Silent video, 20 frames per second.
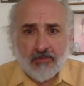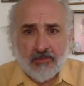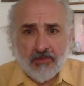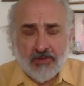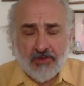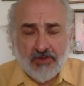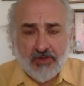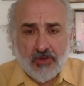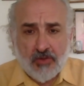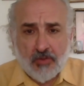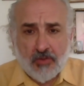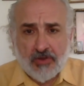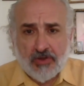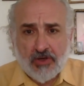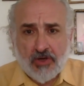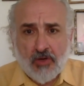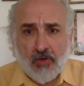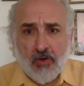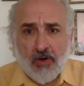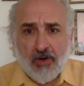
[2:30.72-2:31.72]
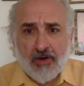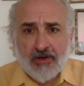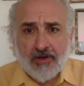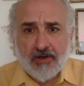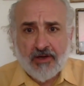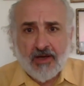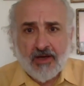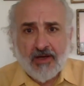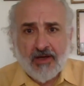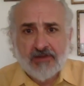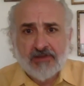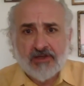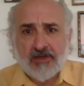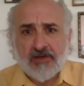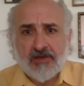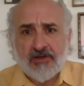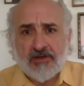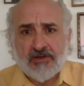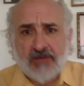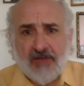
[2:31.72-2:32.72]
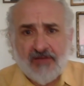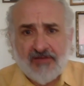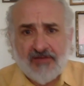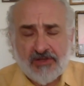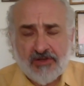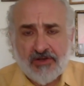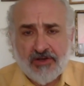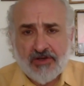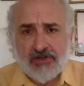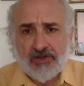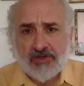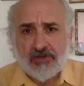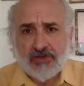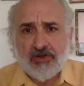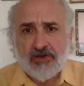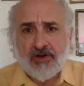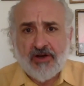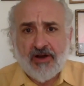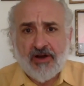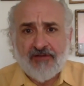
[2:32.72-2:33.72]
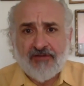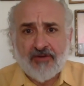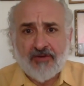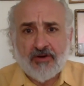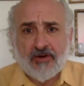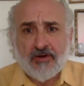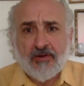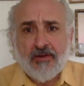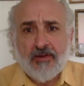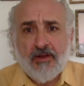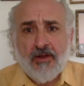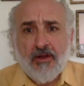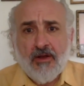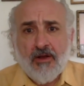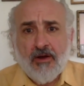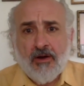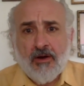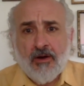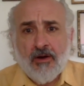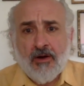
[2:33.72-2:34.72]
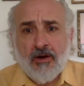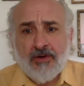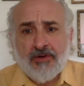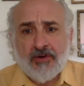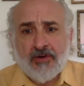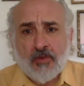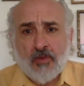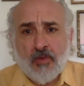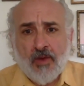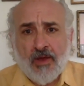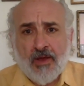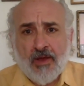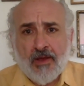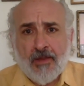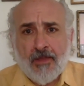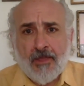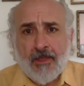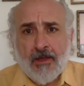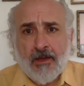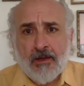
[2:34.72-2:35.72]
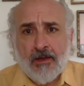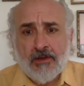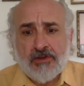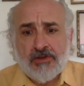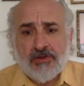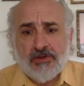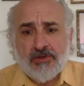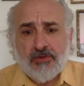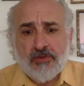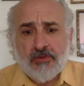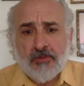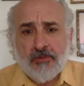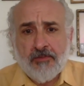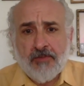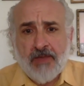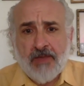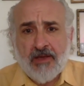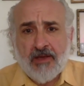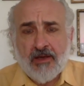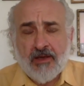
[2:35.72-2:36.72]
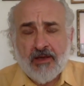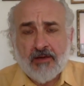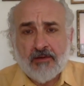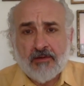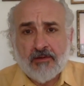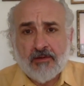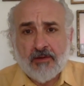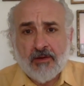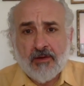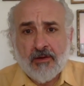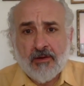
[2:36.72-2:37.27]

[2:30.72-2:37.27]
continuing to go on in Gaza. There's obviously concerted effort underway to make it,